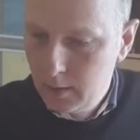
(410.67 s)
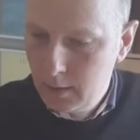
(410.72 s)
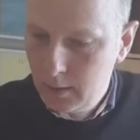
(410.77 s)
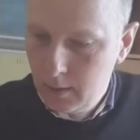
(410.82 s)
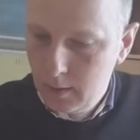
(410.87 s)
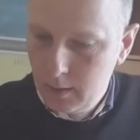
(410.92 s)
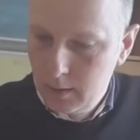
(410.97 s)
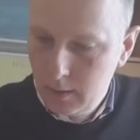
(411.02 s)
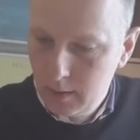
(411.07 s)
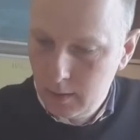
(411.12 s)

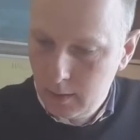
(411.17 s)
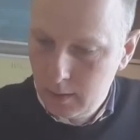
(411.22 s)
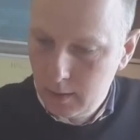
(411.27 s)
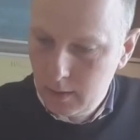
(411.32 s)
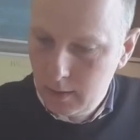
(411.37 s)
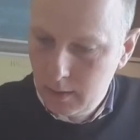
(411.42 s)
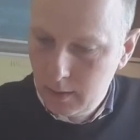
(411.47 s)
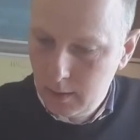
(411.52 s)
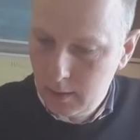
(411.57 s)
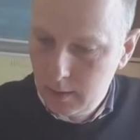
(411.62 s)

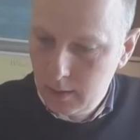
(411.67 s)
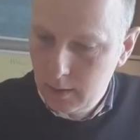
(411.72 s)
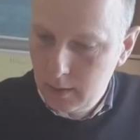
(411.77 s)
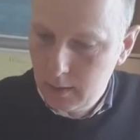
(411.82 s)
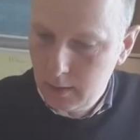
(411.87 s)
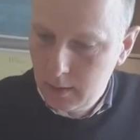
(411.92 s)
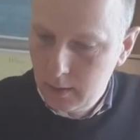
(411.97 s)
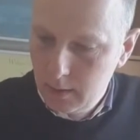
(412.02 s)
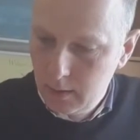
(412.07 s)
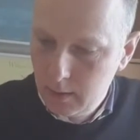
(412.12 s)

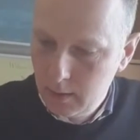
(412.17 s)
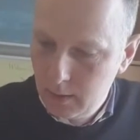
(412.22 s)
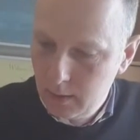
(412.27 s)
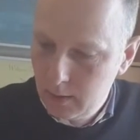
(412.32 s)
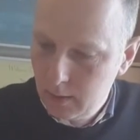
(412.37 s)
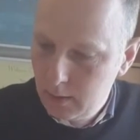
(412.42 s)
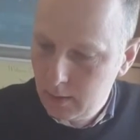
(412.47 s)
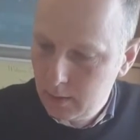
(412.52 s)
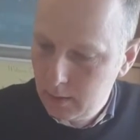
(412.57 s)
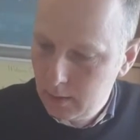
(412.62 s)

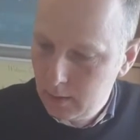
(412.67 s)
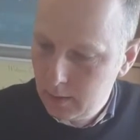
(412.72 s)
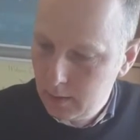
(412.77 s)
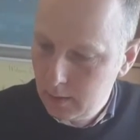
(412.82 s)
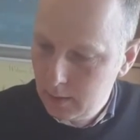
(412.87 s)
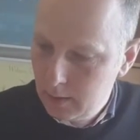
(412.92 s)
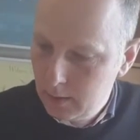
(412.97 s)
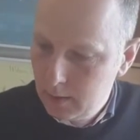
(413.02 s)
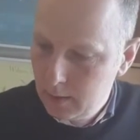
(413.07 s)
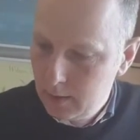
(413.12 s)

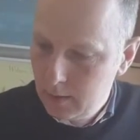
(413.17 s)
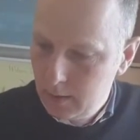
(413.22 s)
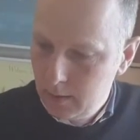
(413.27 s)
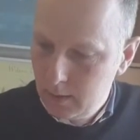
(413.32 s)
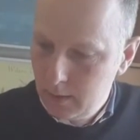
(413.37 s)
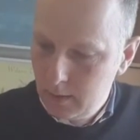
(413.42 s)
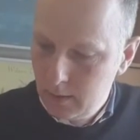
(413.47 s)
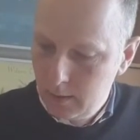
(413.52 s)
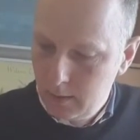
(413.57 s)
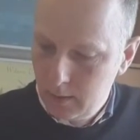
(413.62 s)

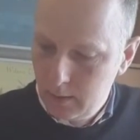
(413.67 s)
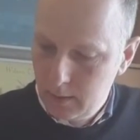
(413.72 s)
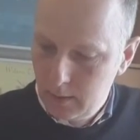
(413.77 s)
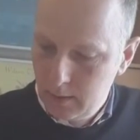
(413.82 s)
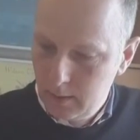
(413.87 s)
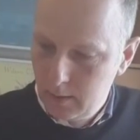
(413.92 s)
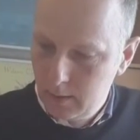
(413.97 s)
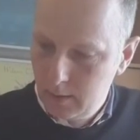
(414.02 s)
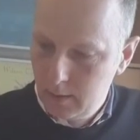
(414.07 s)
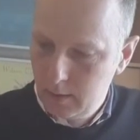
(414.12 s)

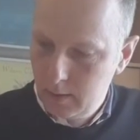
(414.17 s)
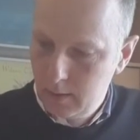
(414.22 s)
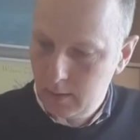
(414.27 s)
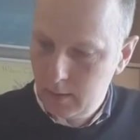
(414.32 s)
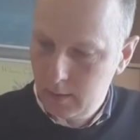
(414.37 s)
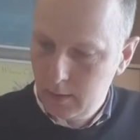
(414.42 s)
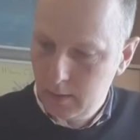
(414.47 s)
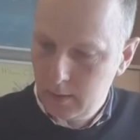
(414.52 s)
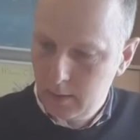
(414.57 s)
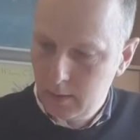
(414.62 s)

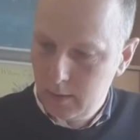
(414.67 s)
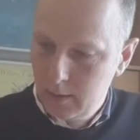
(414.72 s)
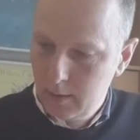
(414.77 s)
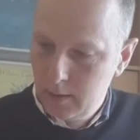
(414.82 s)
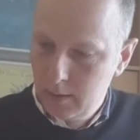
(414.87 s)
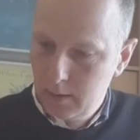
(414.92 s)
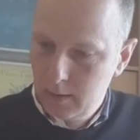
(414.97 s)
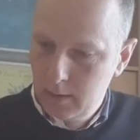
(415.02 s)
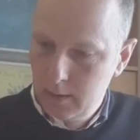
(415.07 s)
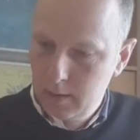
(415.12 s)

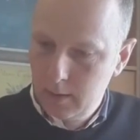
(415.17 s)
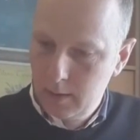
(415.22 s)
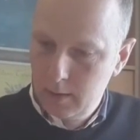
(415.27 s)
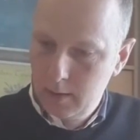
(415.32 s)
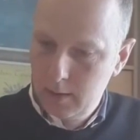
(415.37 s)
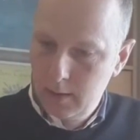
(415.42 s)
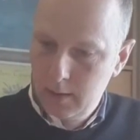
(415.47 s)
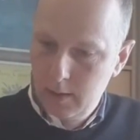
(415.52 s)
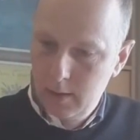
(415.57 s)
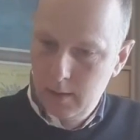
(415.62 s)

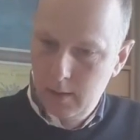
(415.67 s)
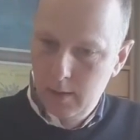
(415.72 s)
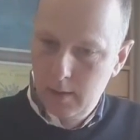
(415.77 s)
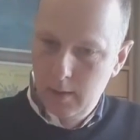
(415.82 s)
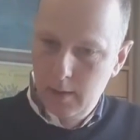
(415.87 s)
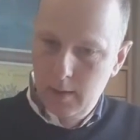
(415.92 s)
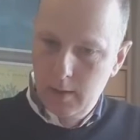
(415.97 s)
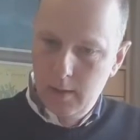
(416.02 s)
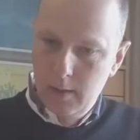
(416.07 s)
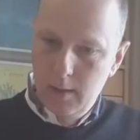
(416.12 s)

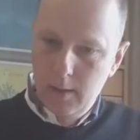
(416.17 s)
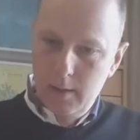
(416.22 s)
No one is speaking in this clip.